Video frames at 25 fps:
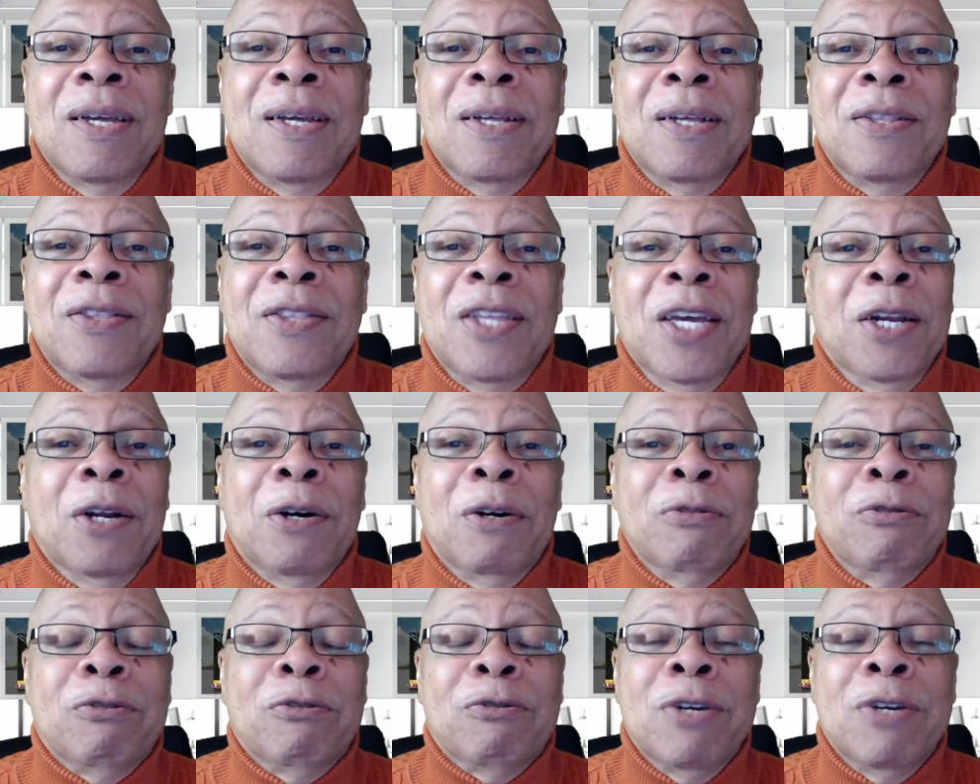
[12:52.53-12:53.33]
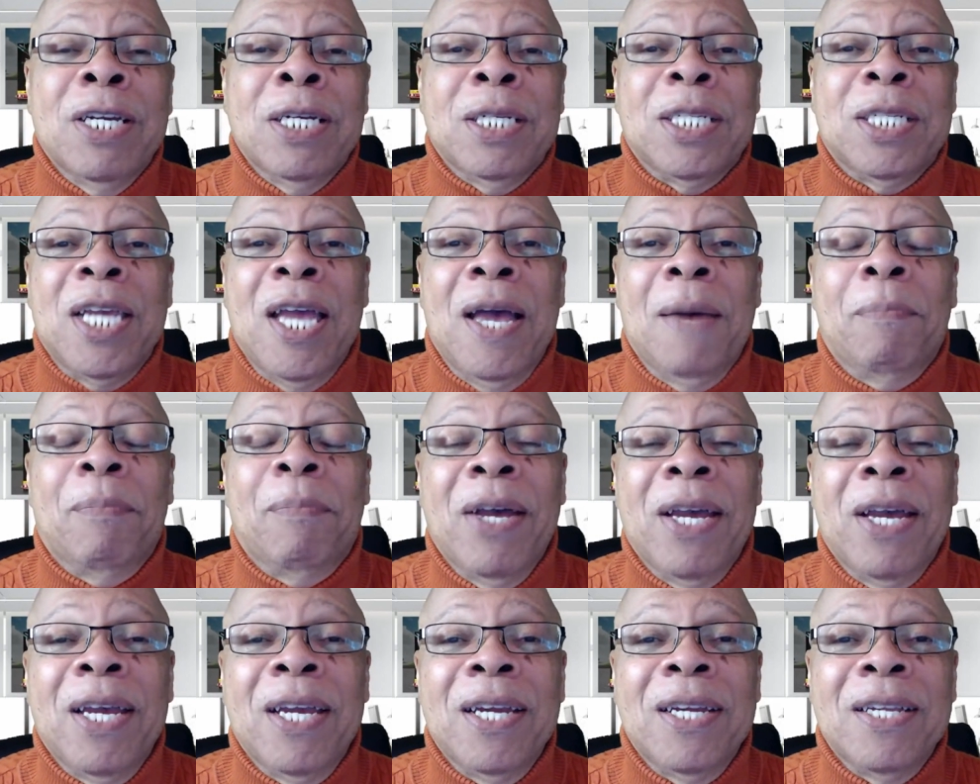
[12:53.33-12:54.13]
They don't drink
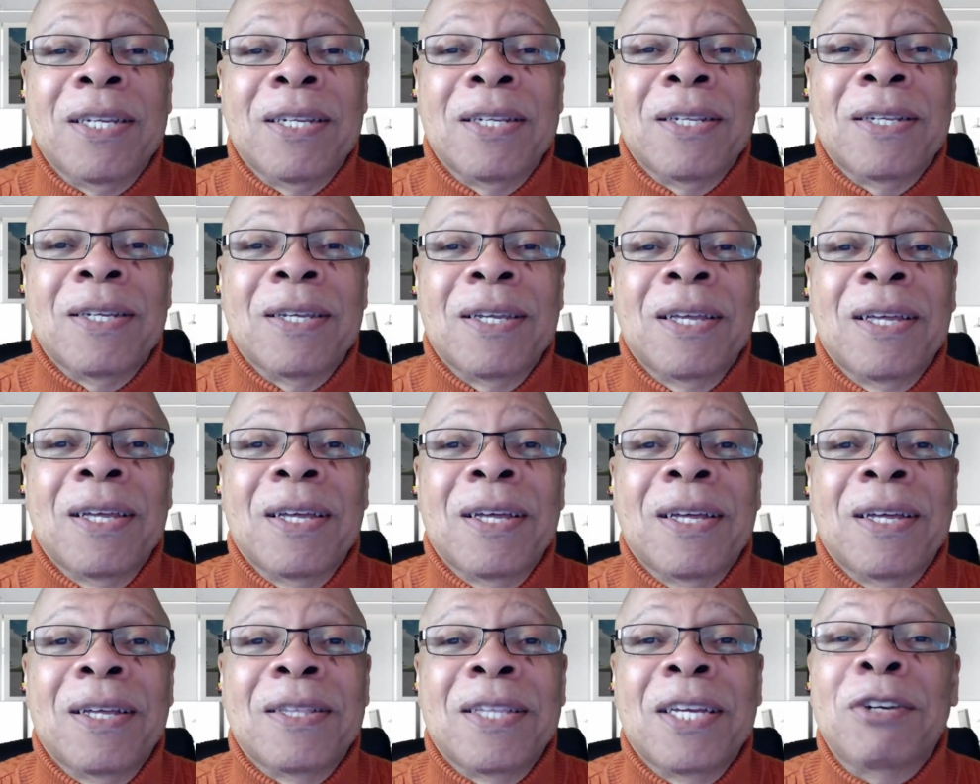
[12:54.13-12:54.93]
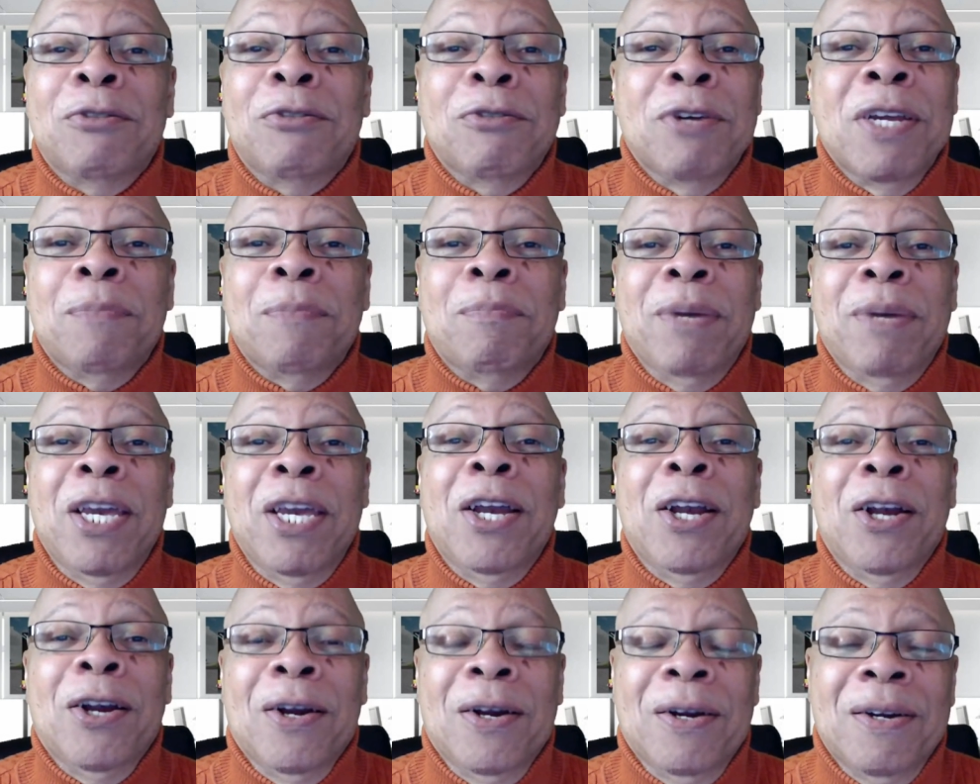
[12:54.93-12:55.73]
champagne, they drink
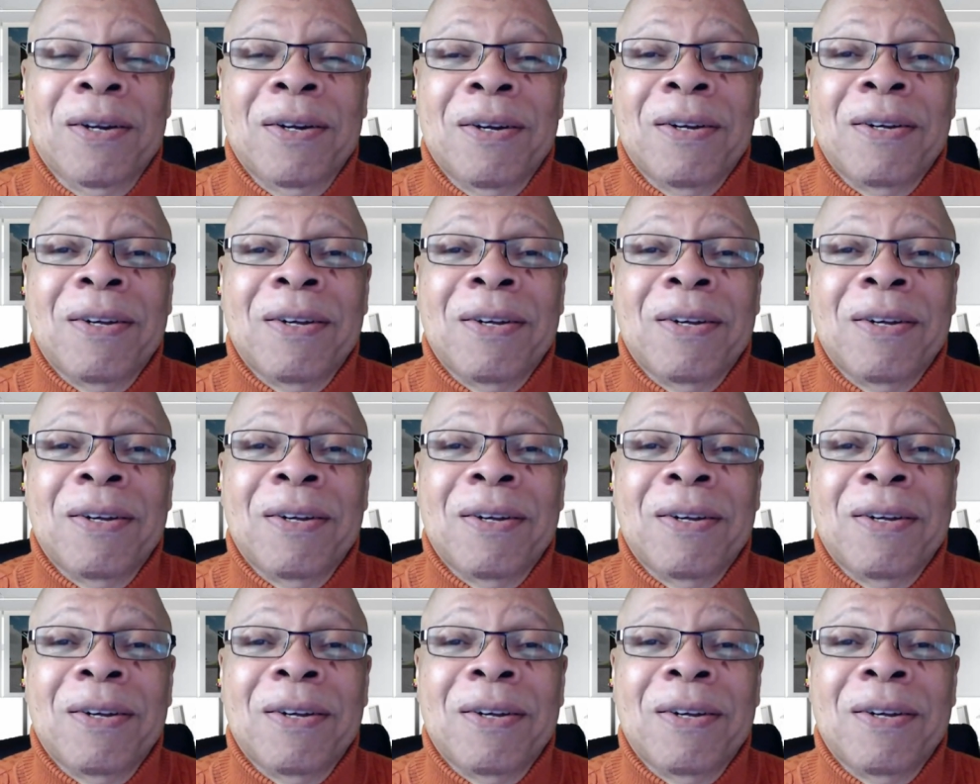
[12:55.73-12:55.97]
beer.